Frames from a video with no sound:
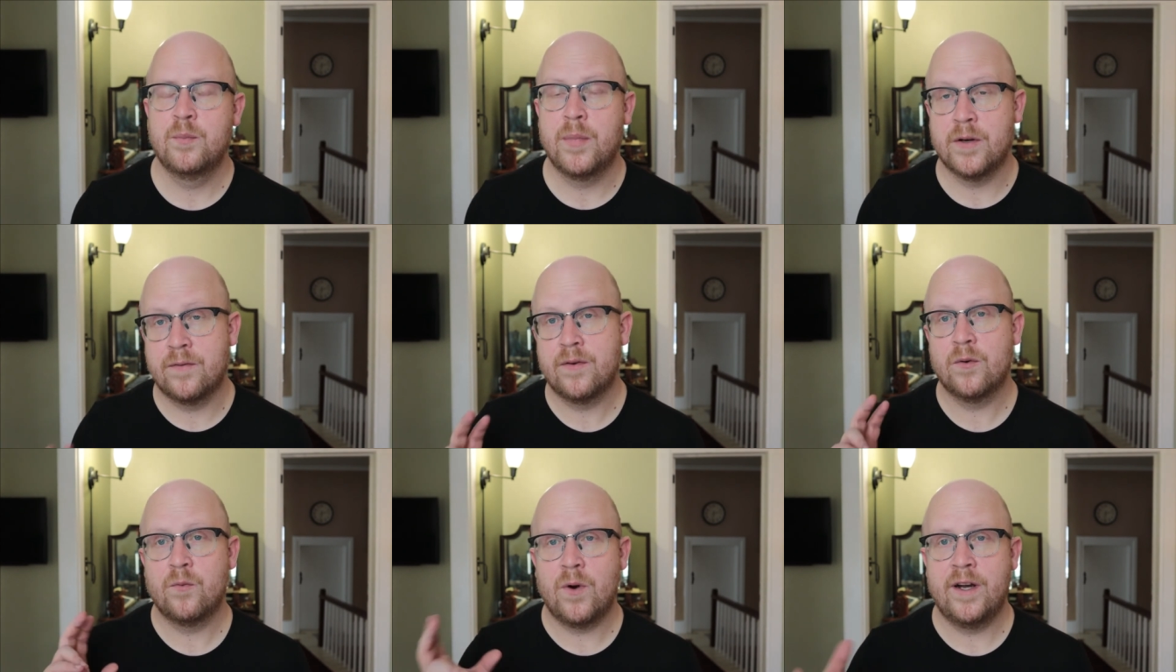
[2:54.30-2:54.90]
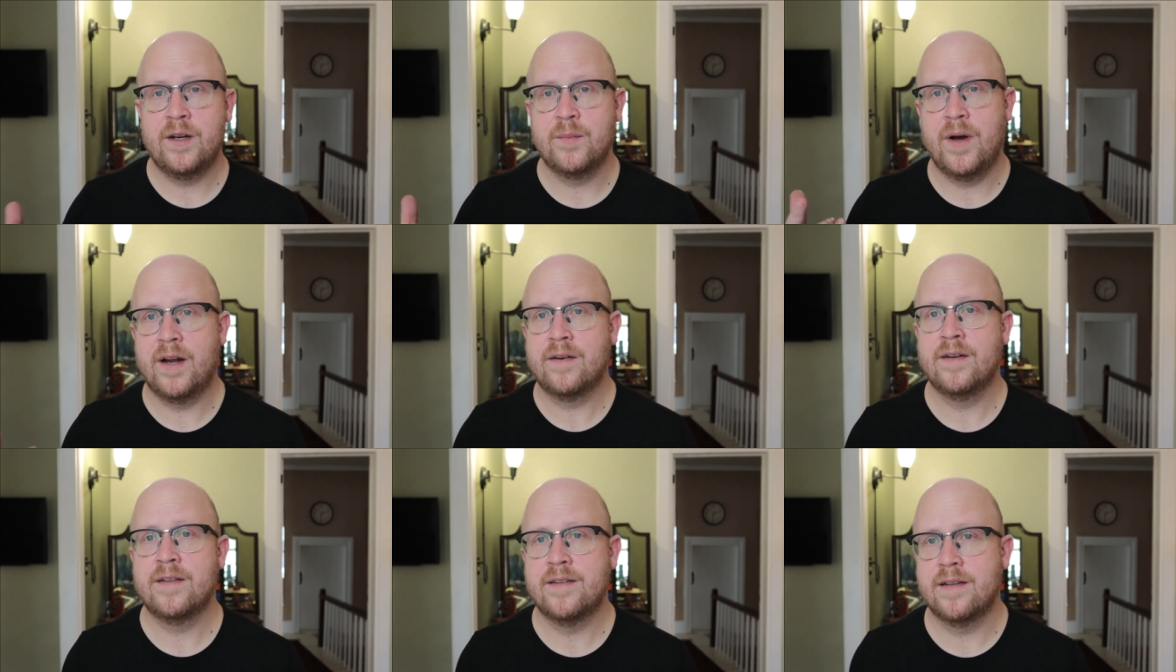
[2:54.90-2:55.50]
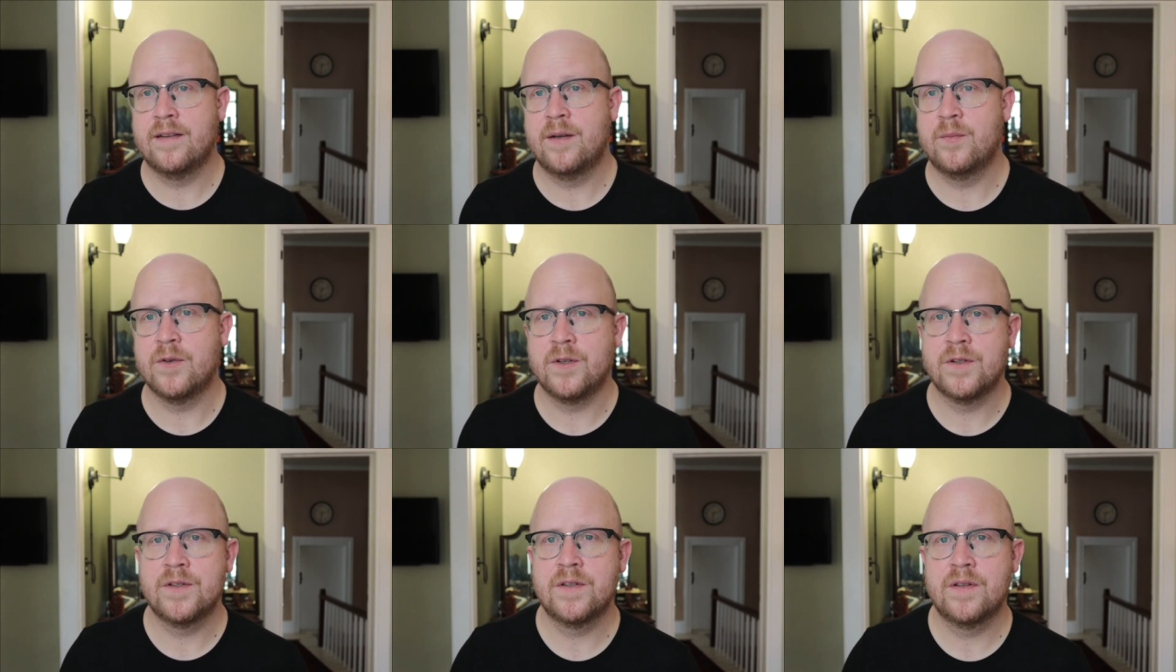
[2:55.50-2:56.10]
but for white moderates and
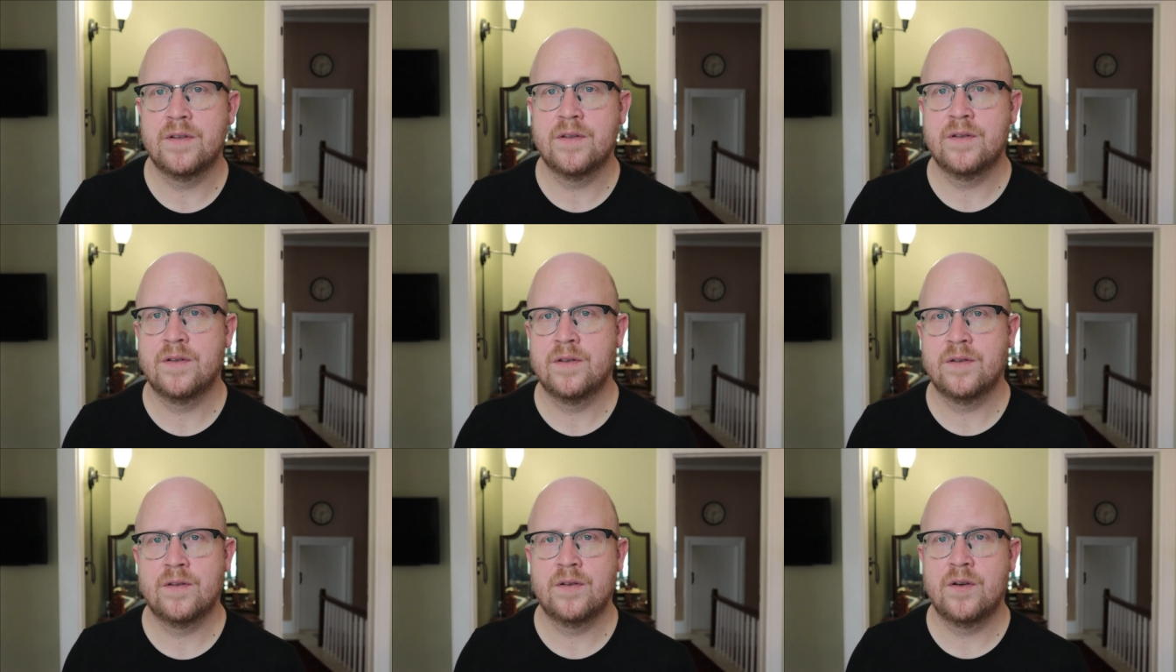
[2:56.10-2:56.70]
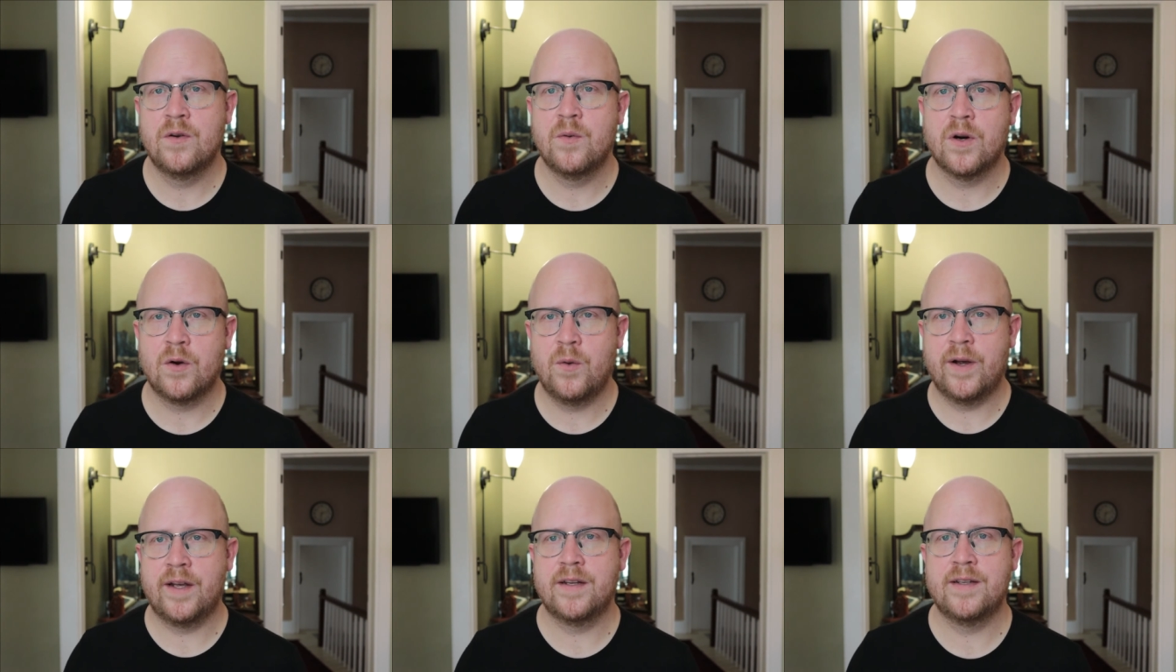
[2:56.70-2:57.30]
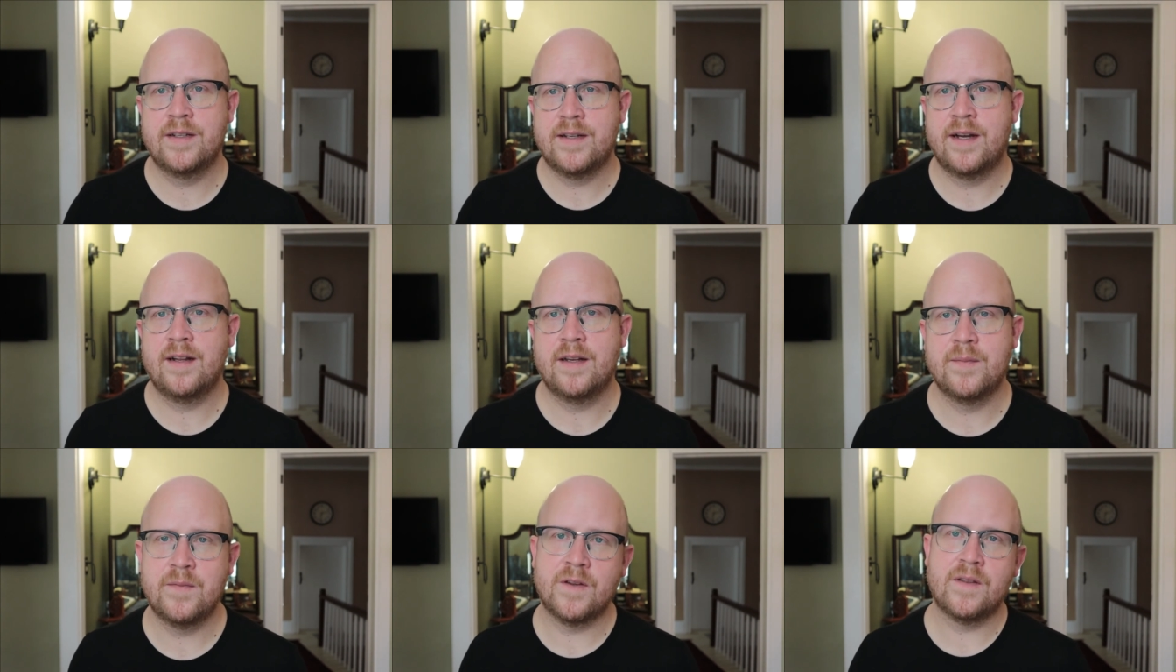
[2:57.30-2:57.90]
liberals who were quick to tell
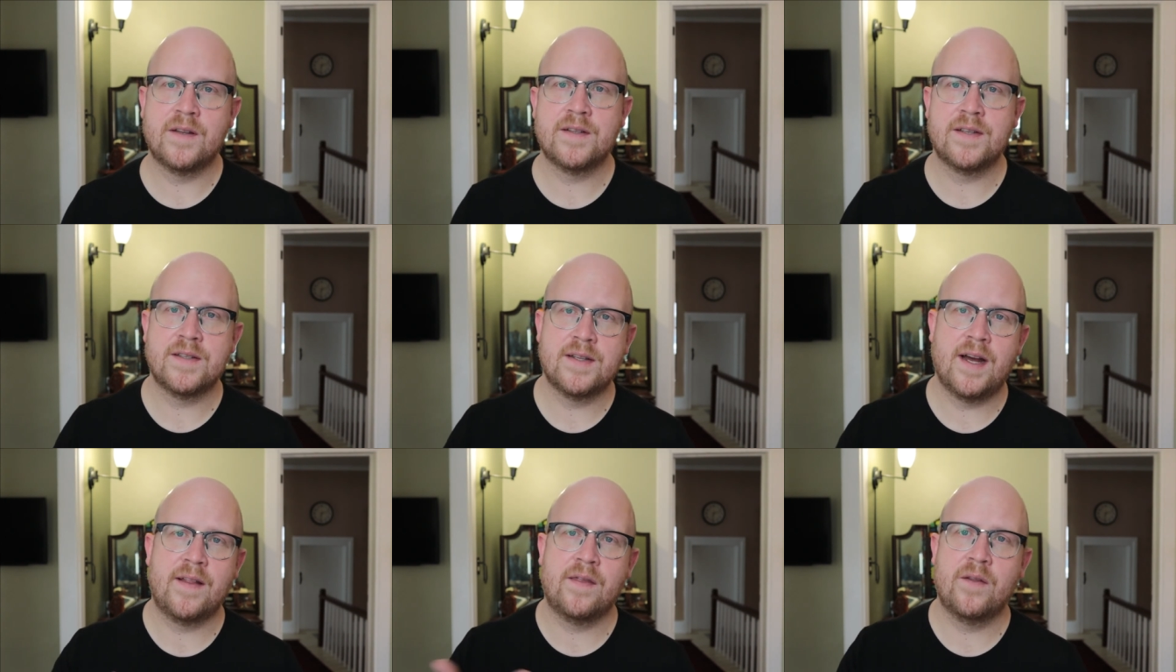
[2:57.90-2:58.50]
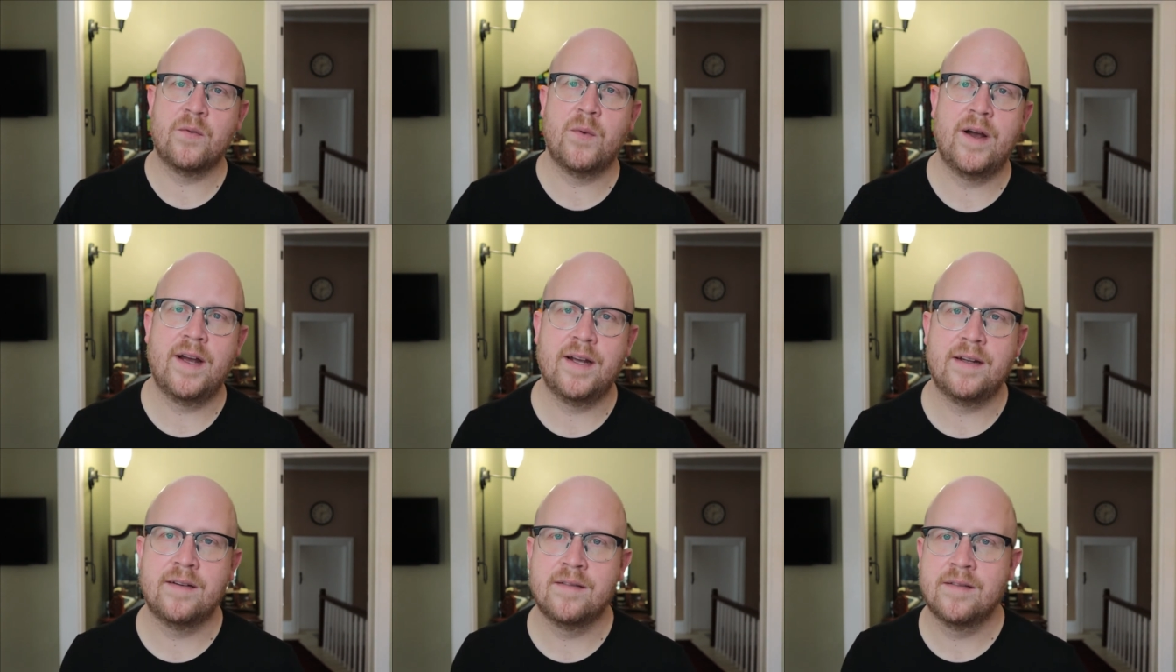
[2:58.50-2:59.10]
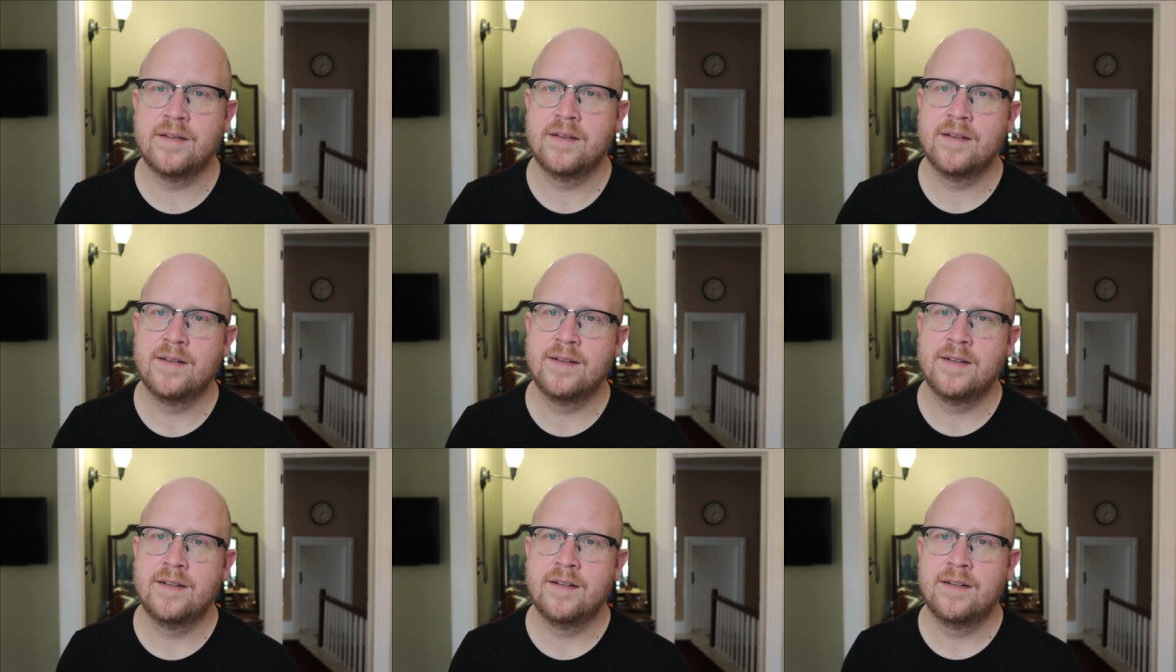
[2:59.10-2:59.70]
him that this is not the way,
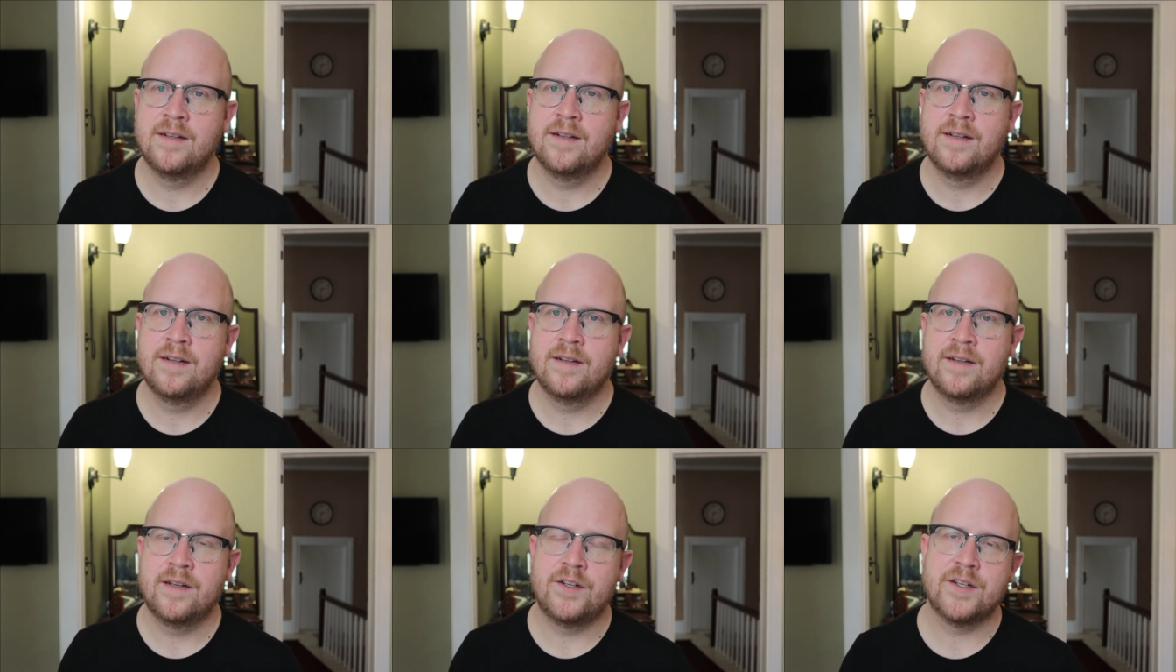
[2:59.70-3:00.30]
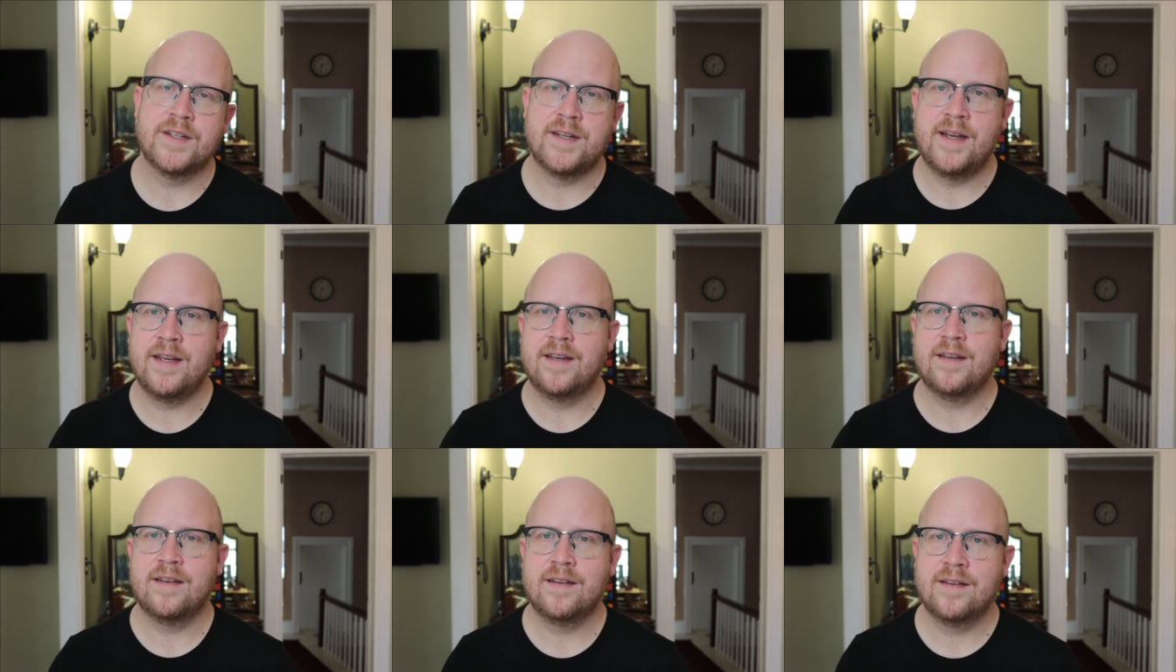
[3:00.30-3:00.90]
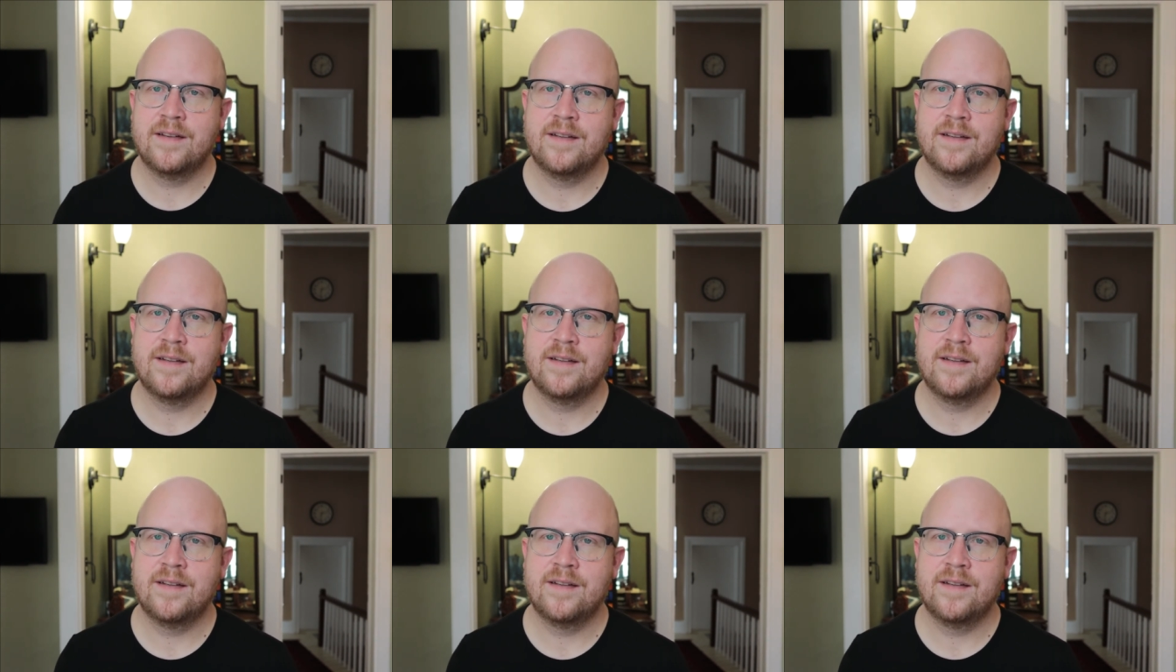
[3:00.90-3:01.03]
to just take